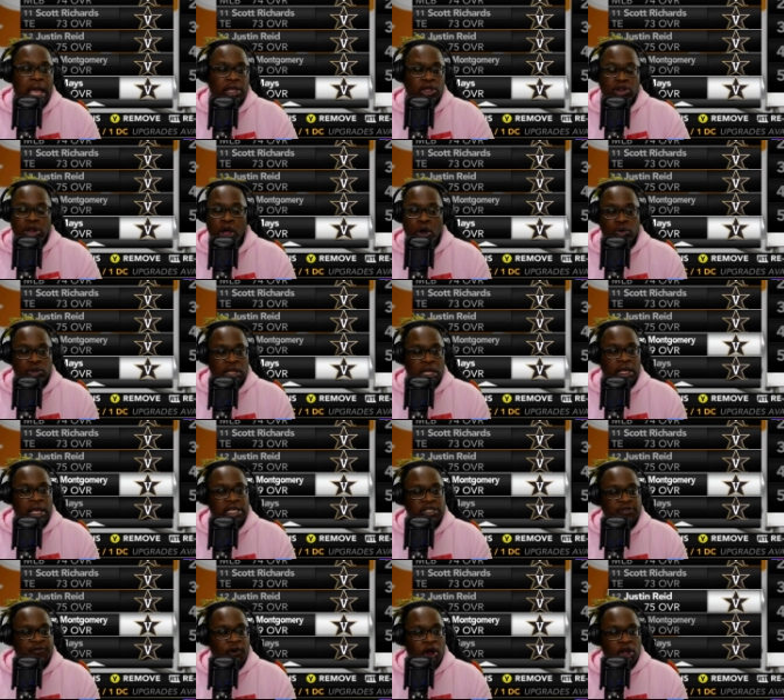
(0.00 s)
you know,
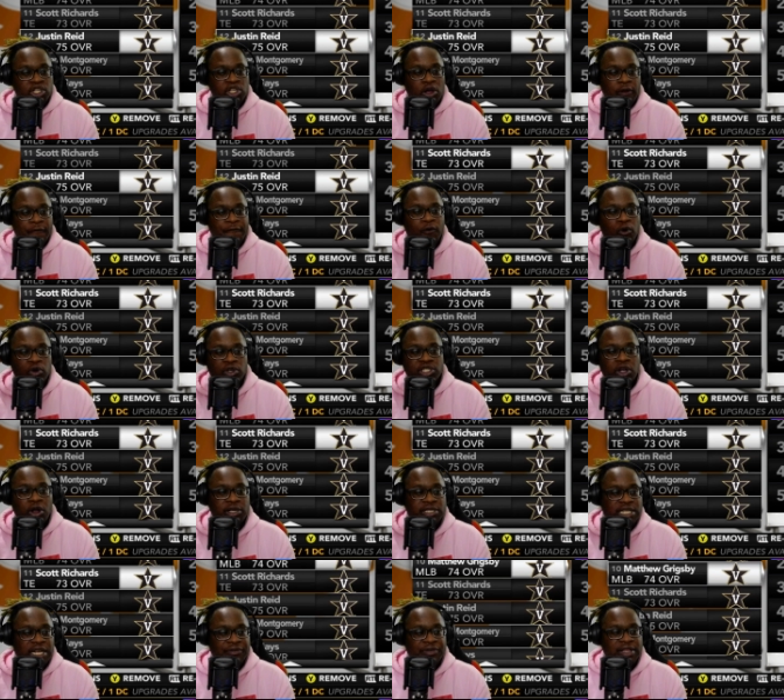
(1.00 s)
as far as all the four
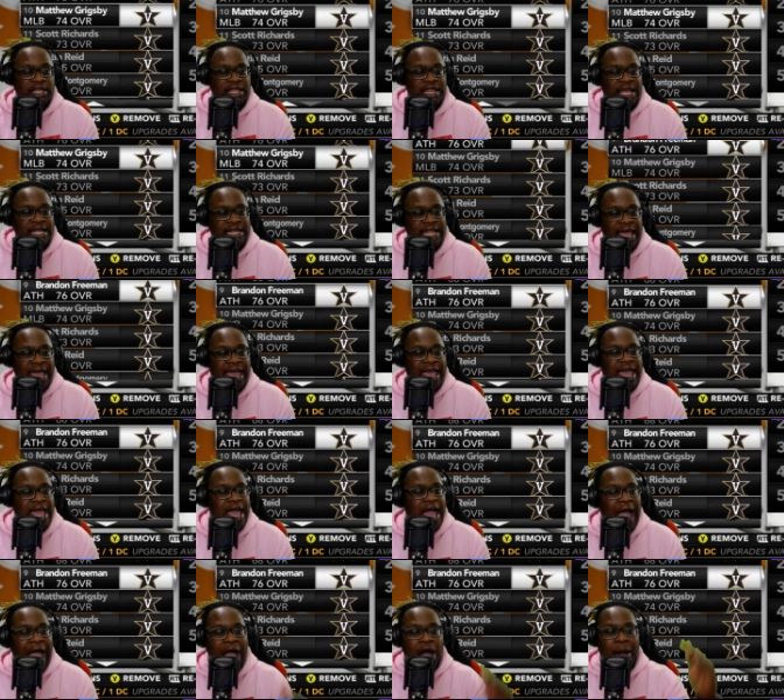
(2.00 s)
stars and everything like that,
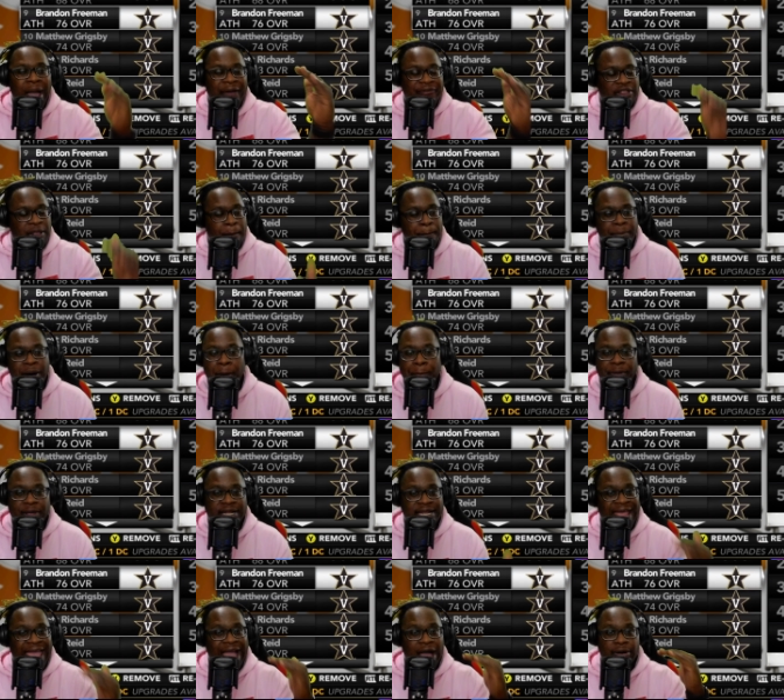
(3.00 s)
I'll have to bump
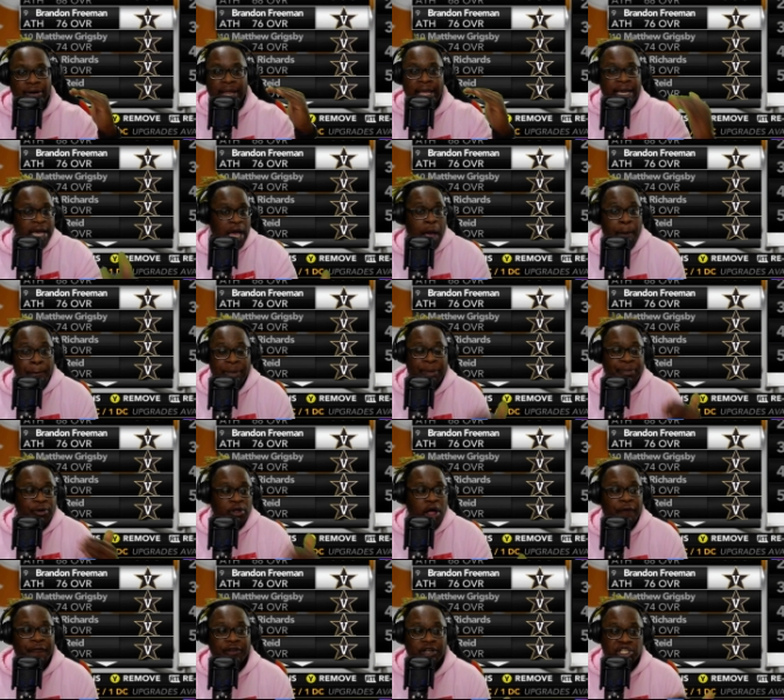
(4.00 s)
it down and cut
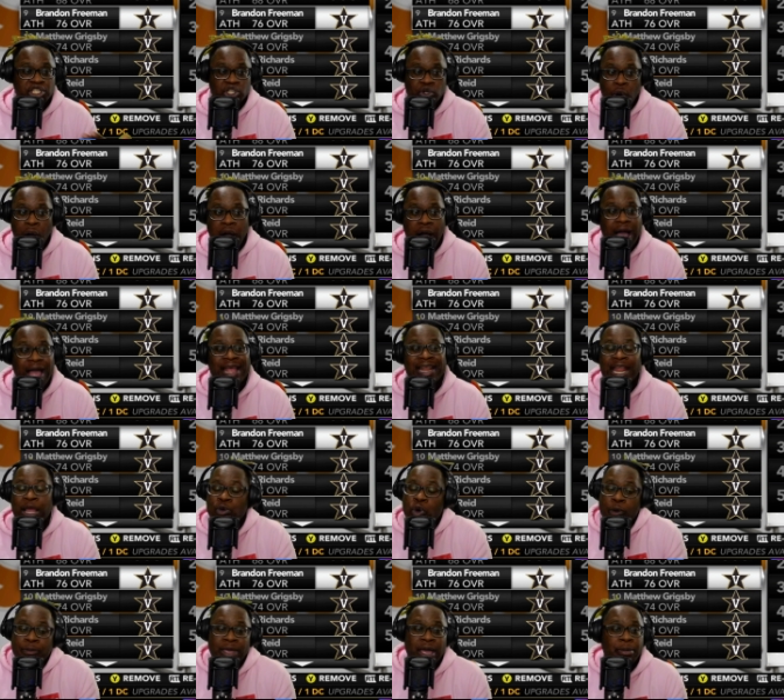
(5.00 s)
people off of the squad and
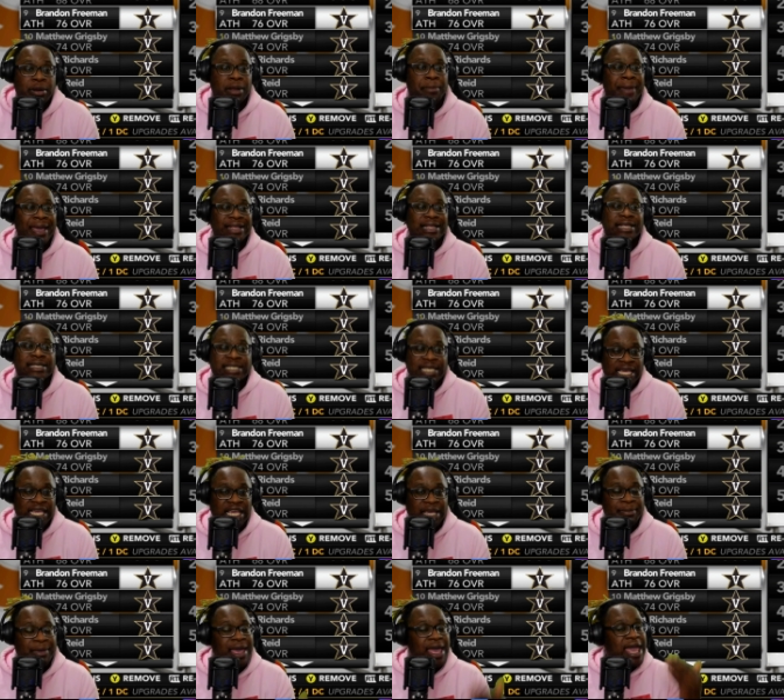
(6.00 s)
they won't be able to make the
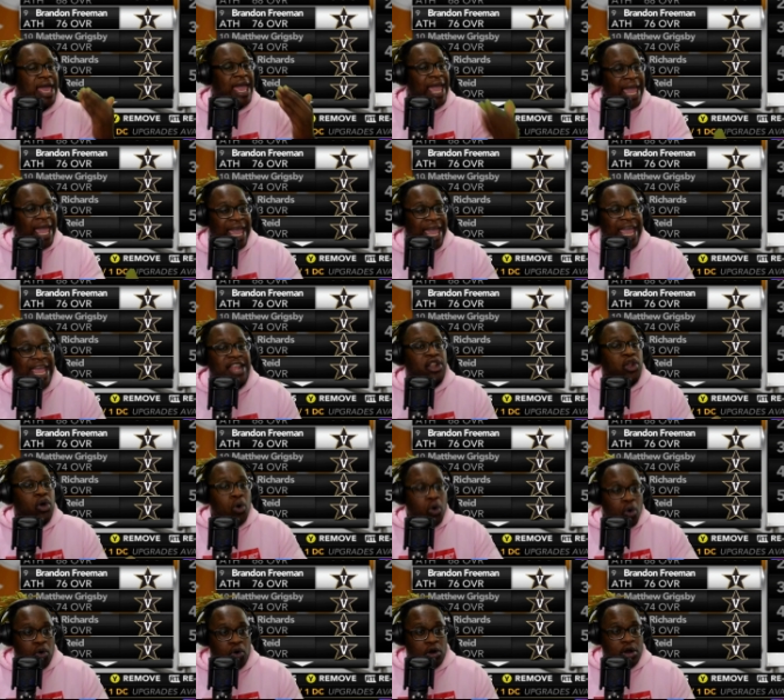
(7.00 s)
team. And
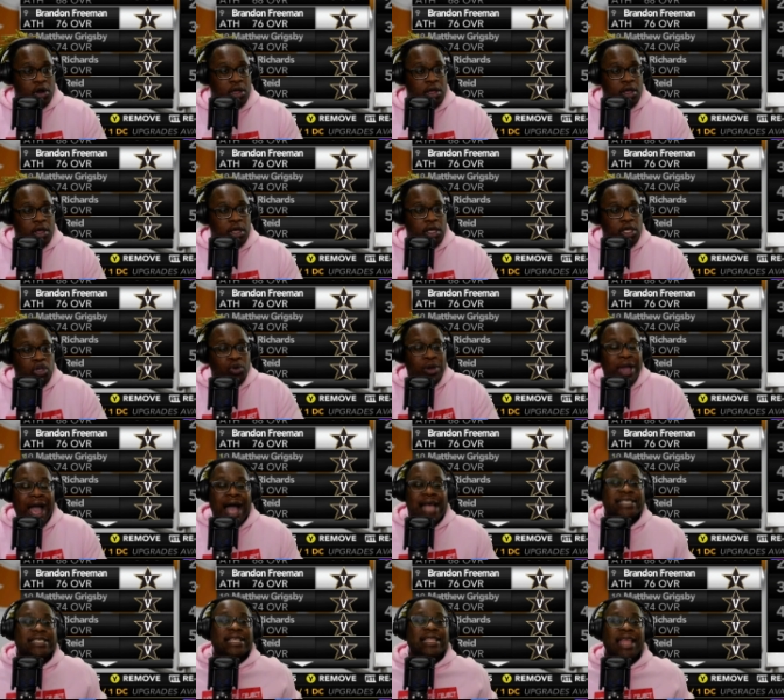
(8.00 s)
or you
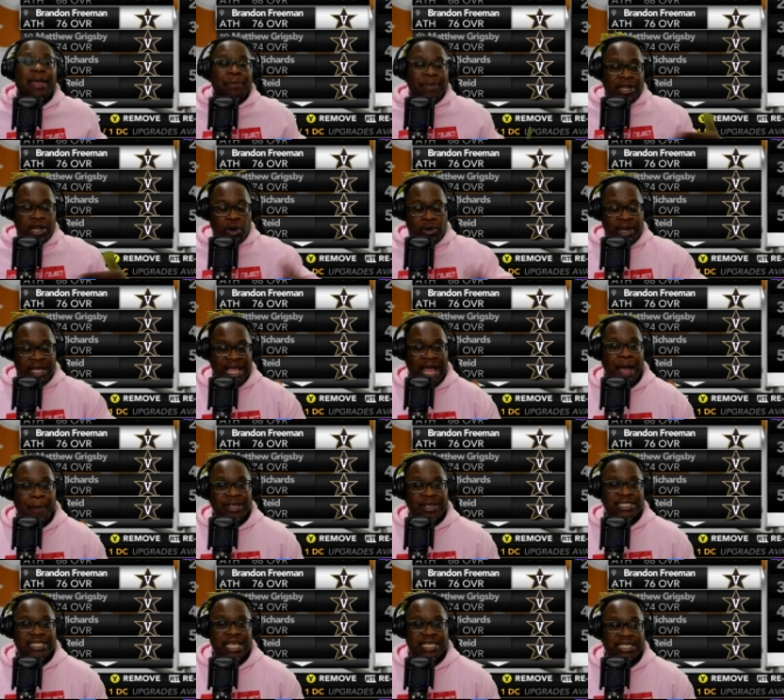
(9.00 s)
guys can let me know in the
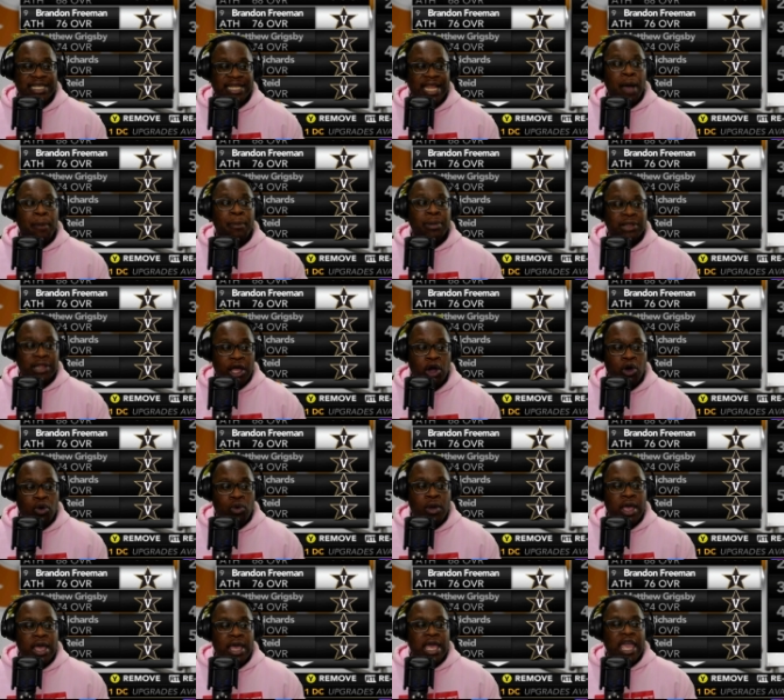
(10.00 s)
comment section down
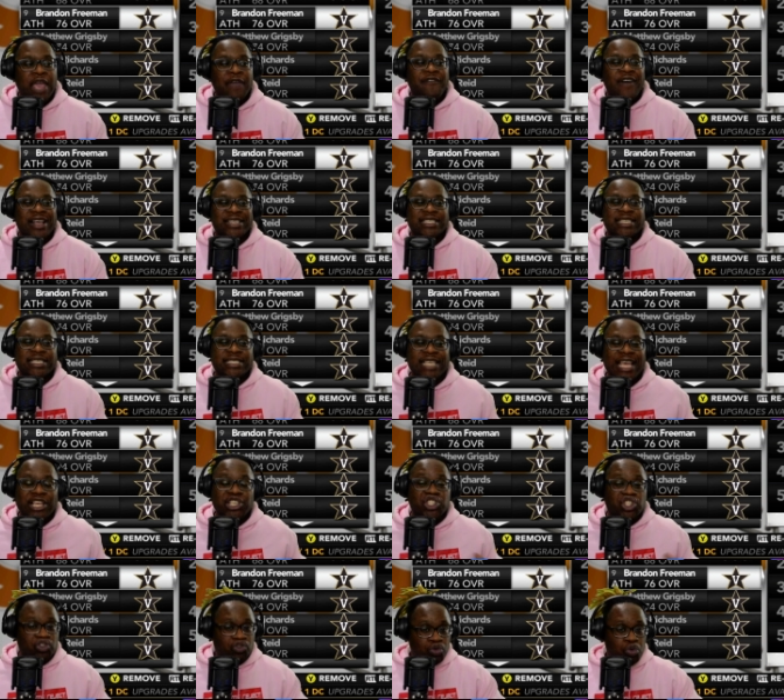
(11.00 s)
below if I should
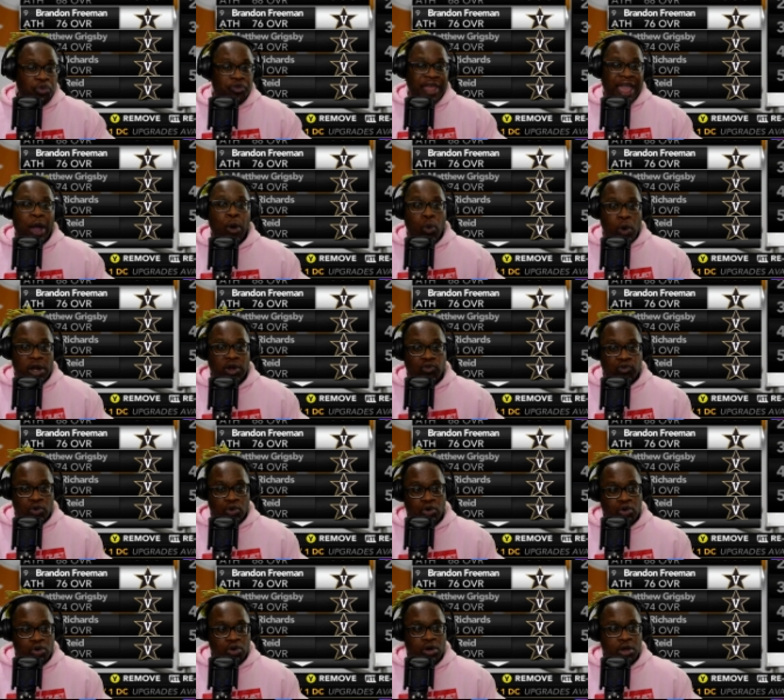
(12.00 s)
say screw that one
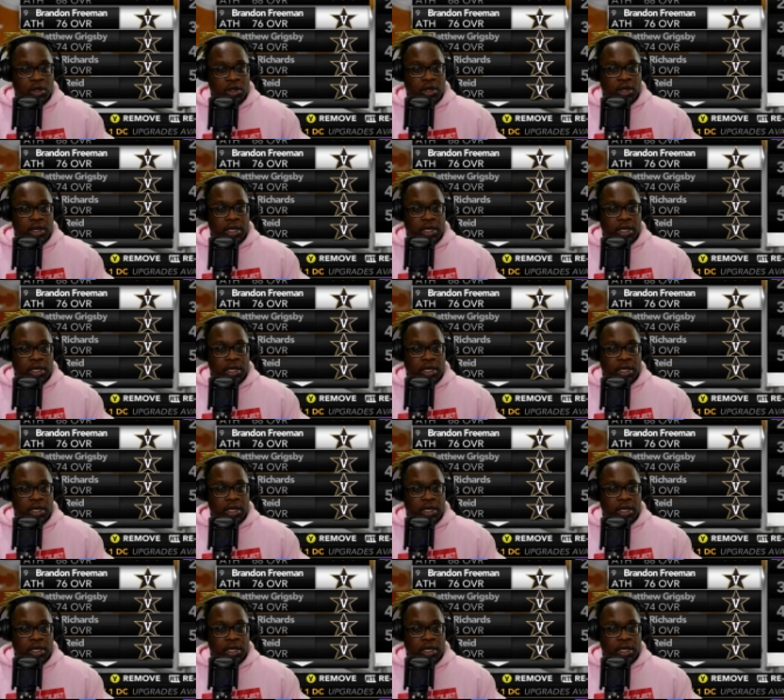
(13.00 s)
rule.